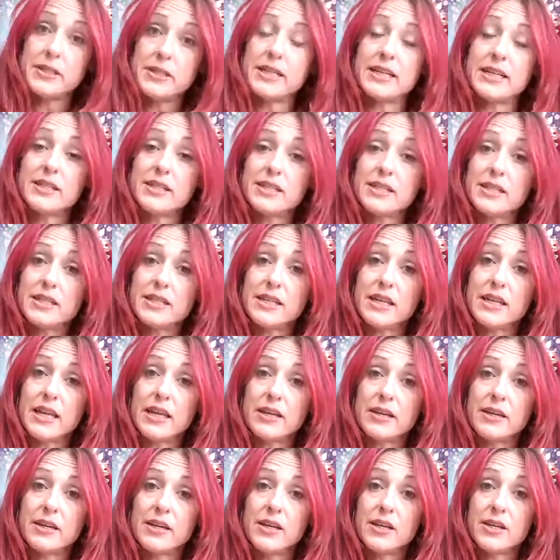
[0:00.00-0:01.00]
density.
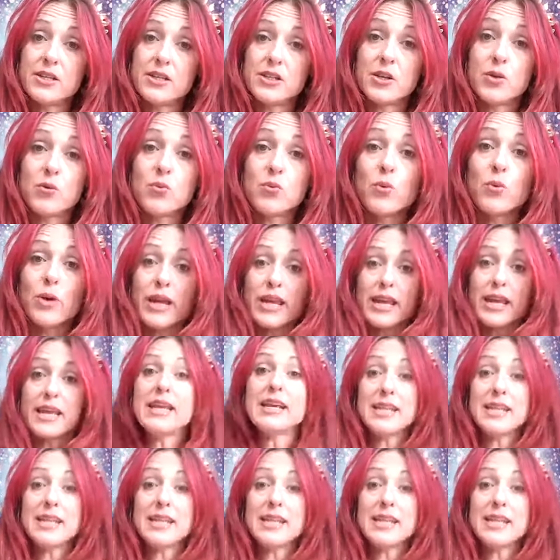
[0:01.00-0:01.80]
So we